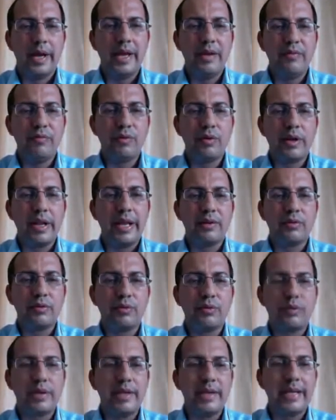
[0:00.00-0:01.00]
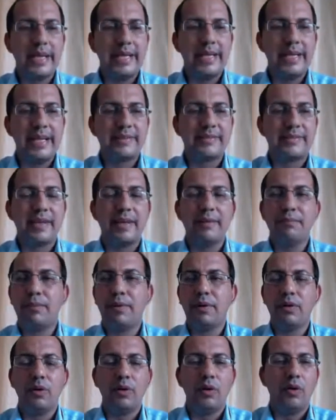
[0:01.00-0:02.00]
I would like to take an
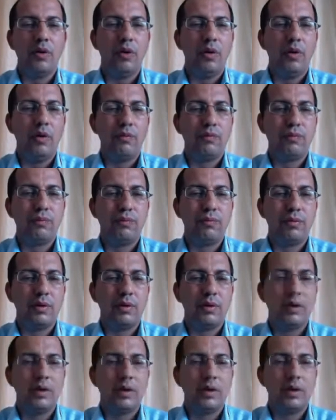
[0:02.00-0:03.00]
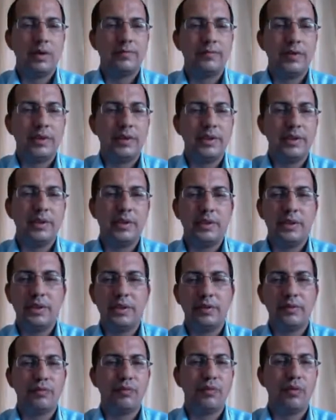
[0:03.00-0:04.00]
example of the
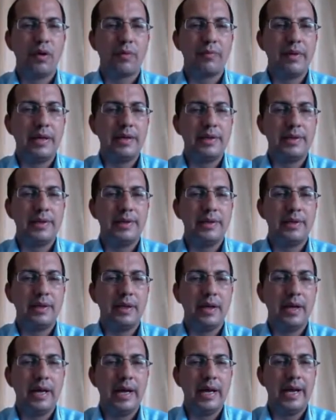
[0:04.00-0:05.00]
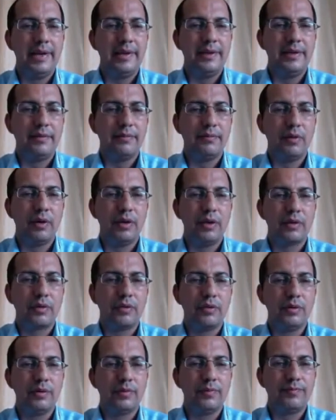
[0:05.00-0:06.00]
formaldehyde
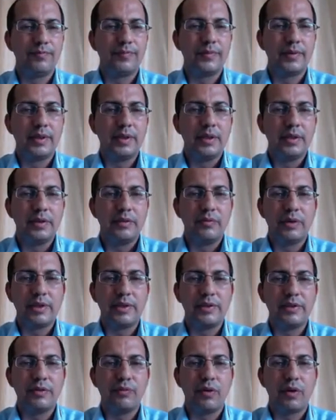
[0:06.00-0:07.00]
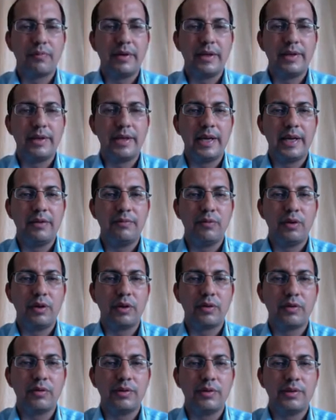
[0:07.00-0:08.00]
molecule. What is the formaldehyde
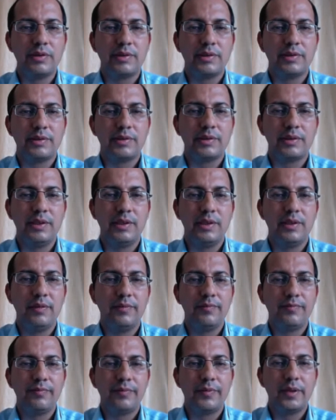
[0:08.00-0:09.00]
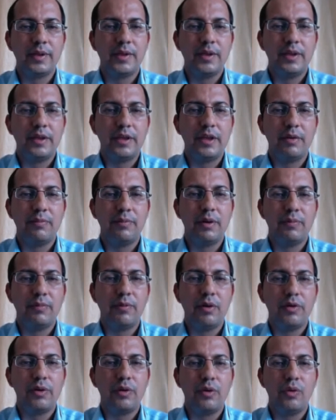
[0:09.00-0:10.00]
molecule? This is C
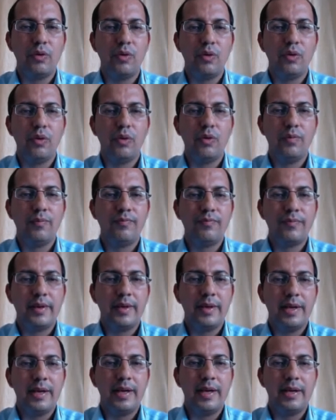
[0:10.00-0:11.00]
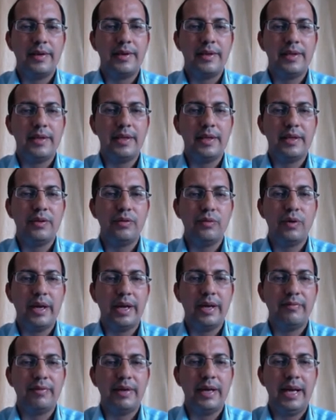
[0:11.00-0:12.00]
double bond O, and here you
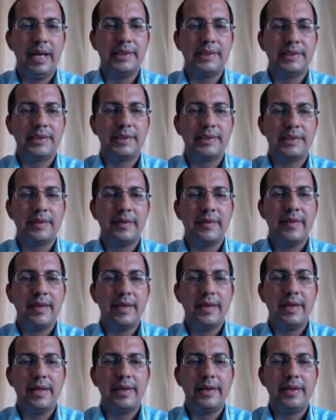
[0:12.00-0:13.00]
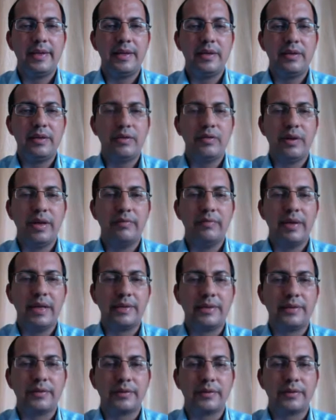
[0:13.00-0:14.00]
have H, and here you have H.